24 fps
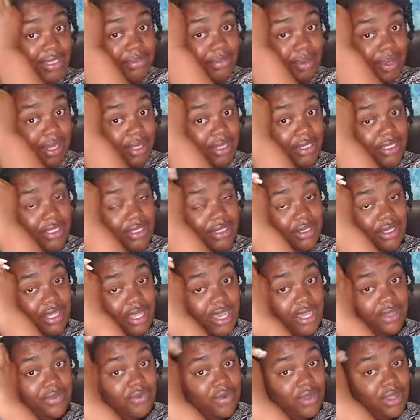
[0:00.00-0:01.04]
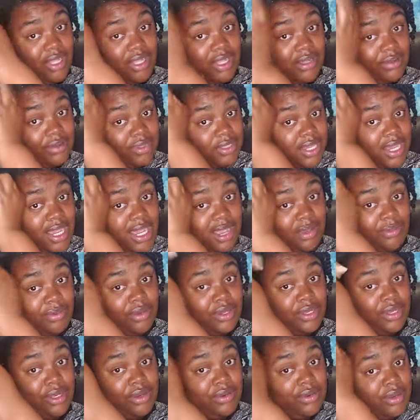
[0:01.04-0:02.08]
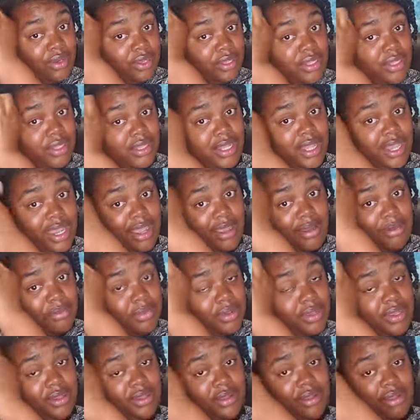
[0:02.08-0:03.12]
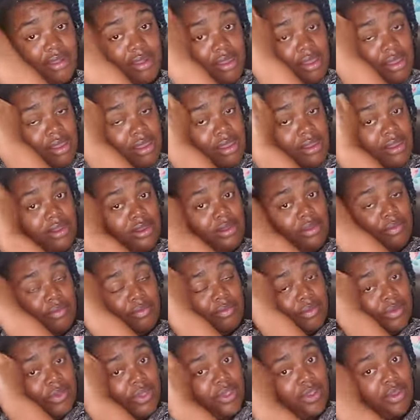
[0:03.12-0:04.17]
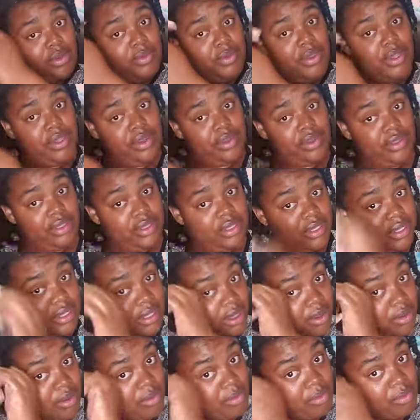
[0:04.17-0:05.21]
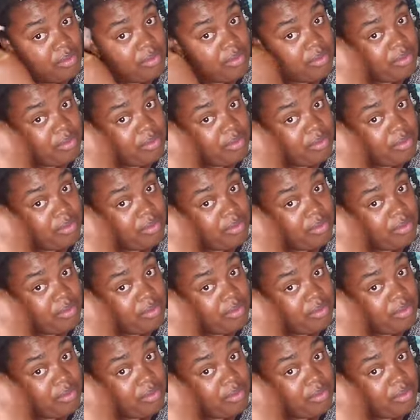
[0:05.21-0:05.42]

Polygel lasts for a long time. You just use your little lamp and you'll be good to go.